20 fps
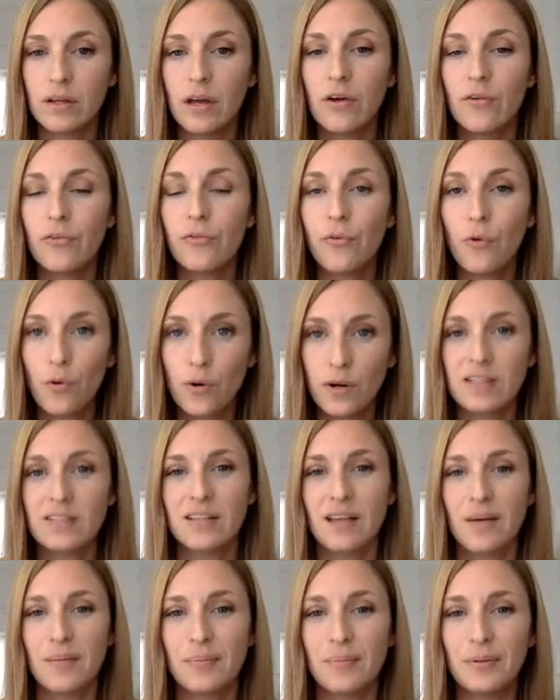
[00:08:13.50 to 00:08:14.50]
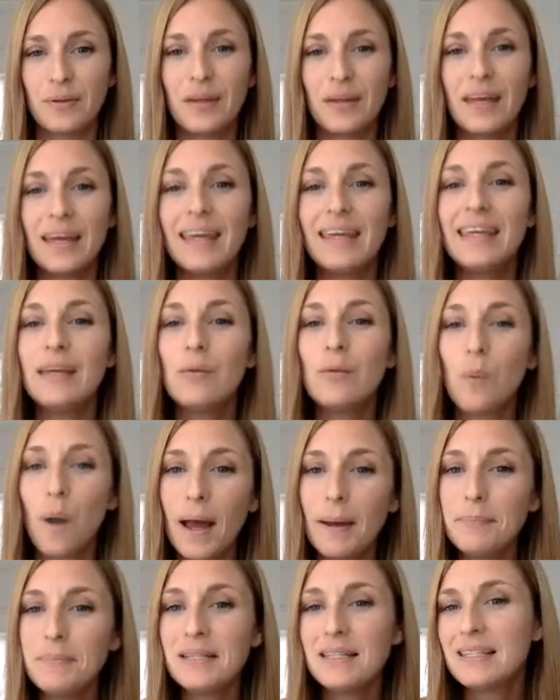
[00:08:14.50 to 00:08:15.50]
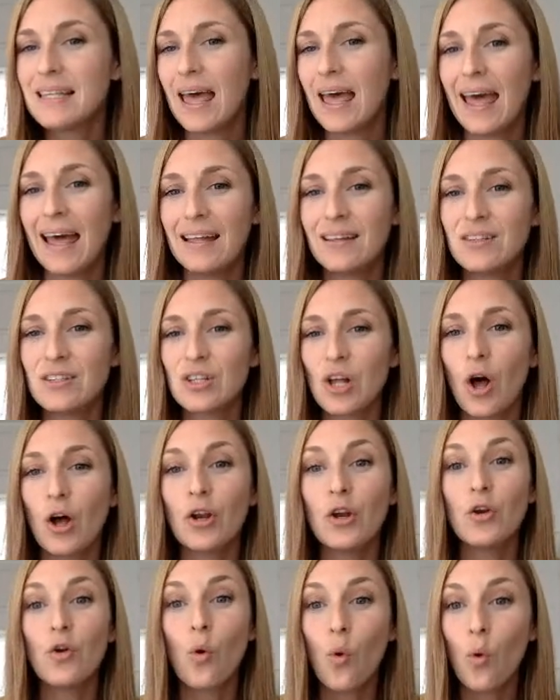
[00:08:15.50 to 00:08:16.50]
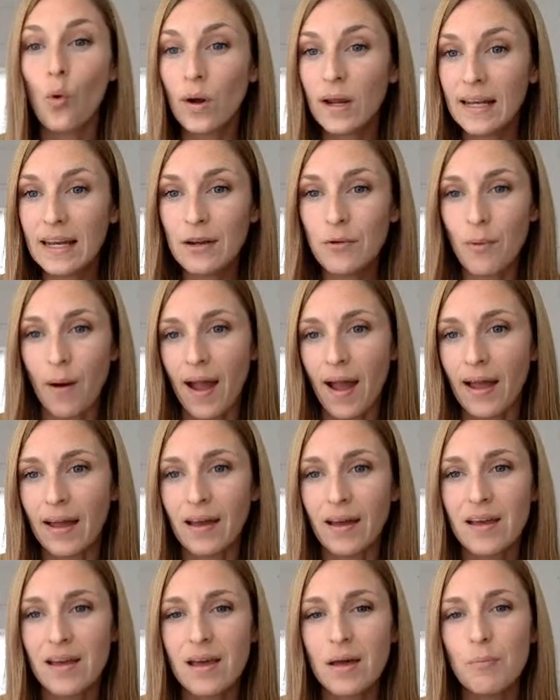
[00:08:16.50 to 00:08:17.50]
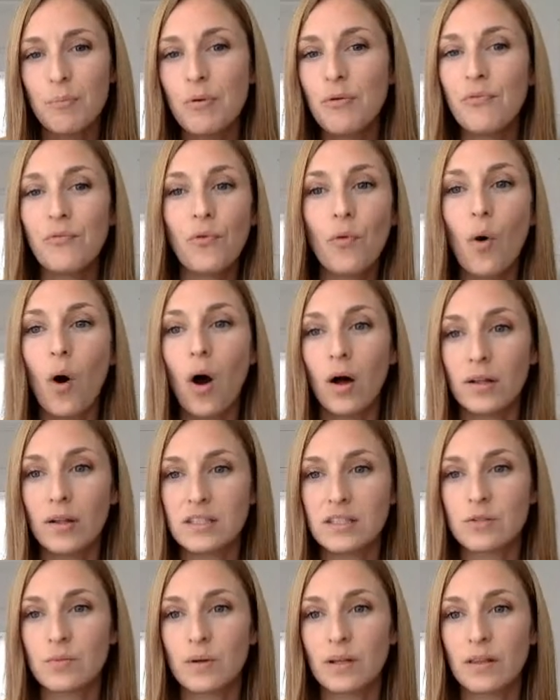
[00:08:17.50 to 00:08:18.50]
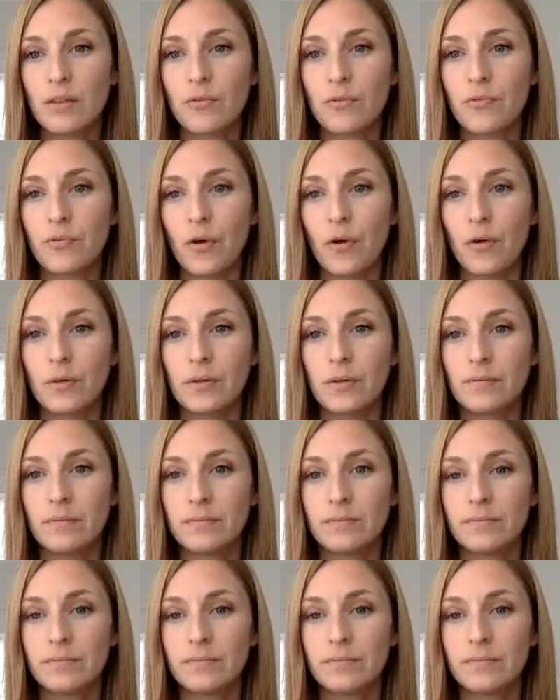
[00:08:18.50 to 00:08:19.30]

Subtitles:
For example, he wiped his hands on an oily rag before answering the phone.